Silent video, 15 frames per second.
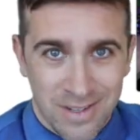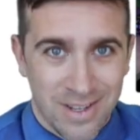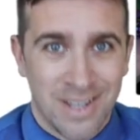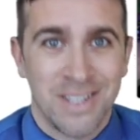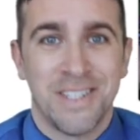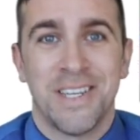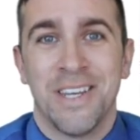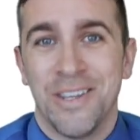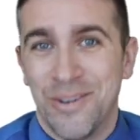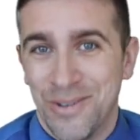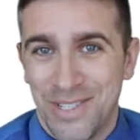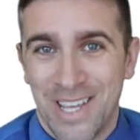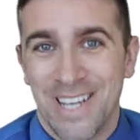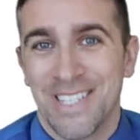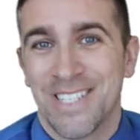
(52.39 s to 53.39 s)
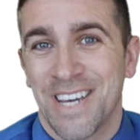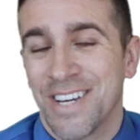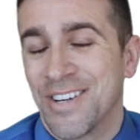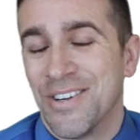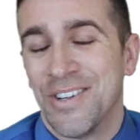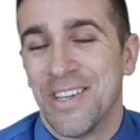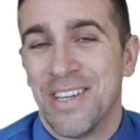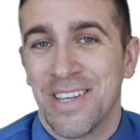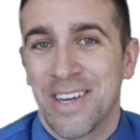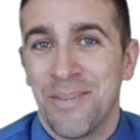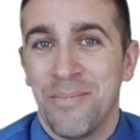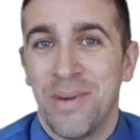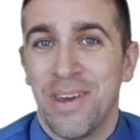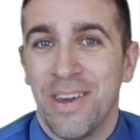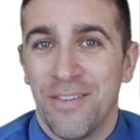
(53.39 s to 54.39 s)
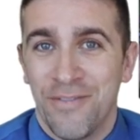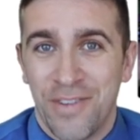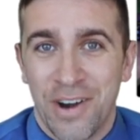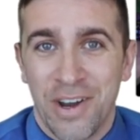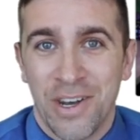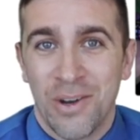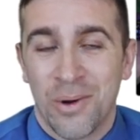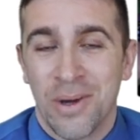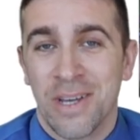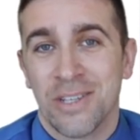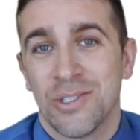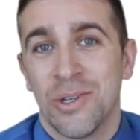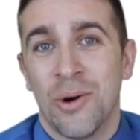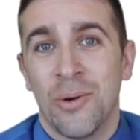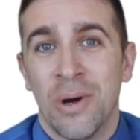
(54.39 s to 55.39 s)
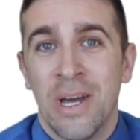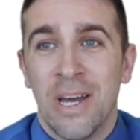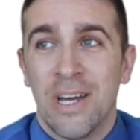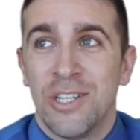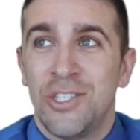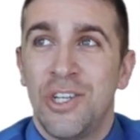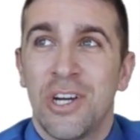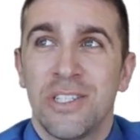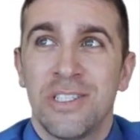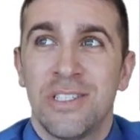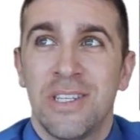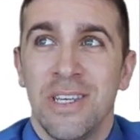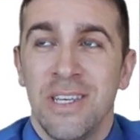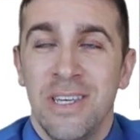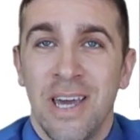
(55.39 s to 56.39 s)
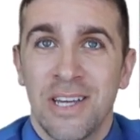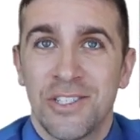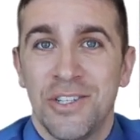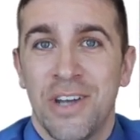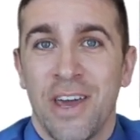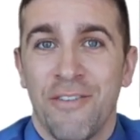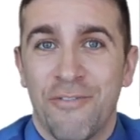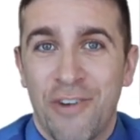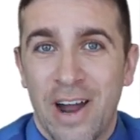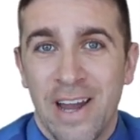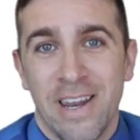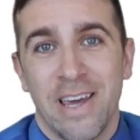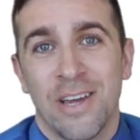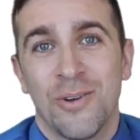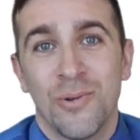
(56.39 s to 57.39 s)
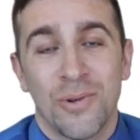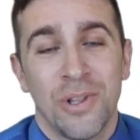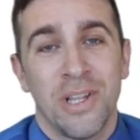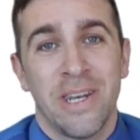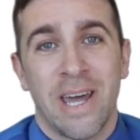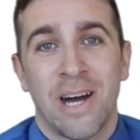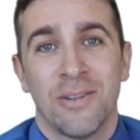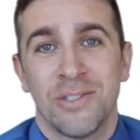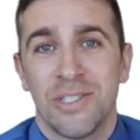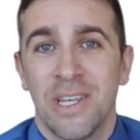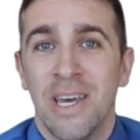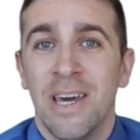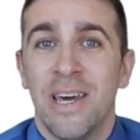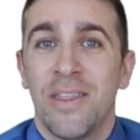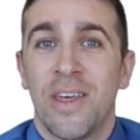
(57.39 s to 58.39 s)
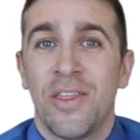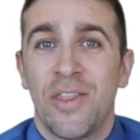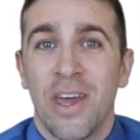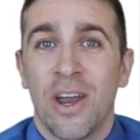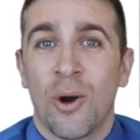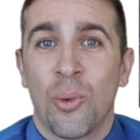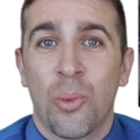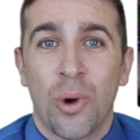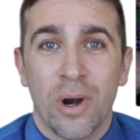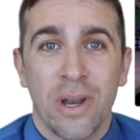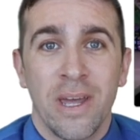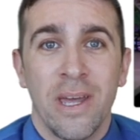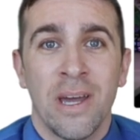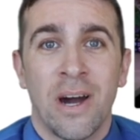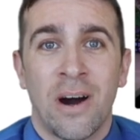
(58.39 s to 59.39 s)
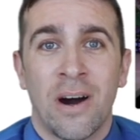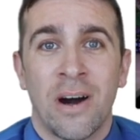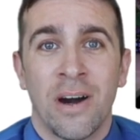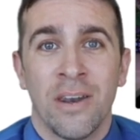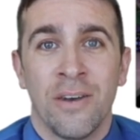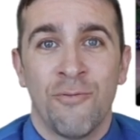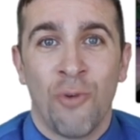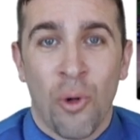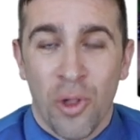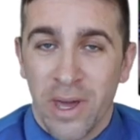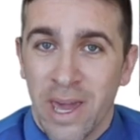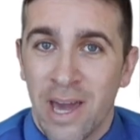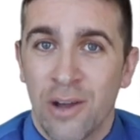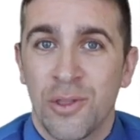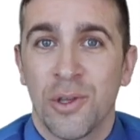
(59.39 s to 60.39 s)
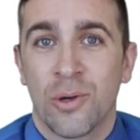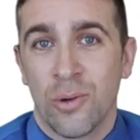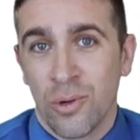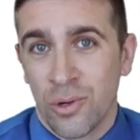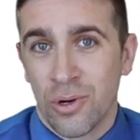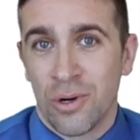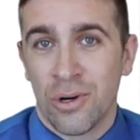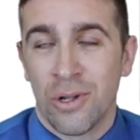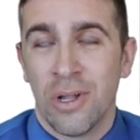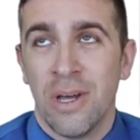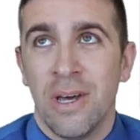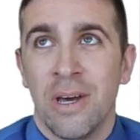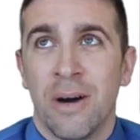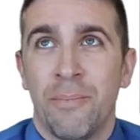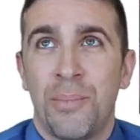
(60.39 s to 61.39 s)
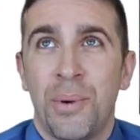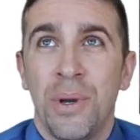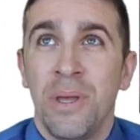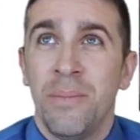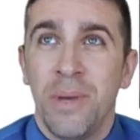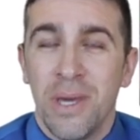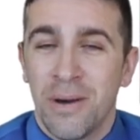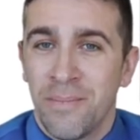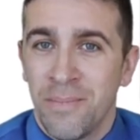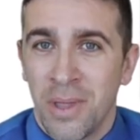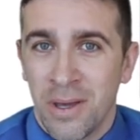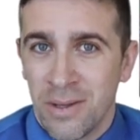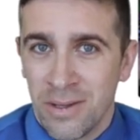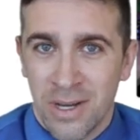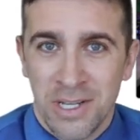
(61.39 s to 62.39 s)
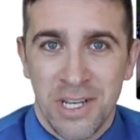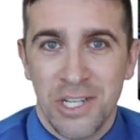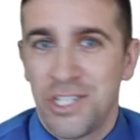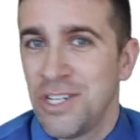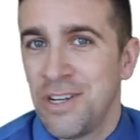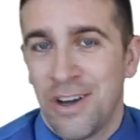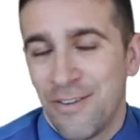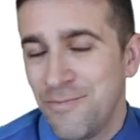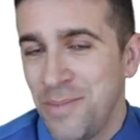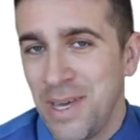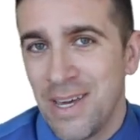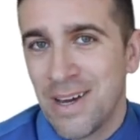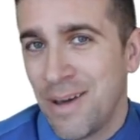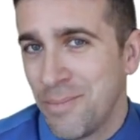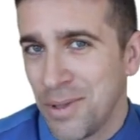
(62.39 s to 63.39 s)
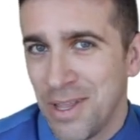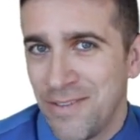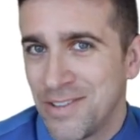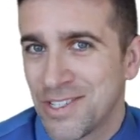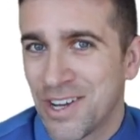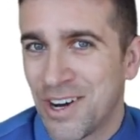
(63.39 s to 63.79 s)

continues that cycle, and it can be very annoying. So just yesterday, Friday, Google announced that they are working on rolling out the Google Premium edition of Meet, I believe it's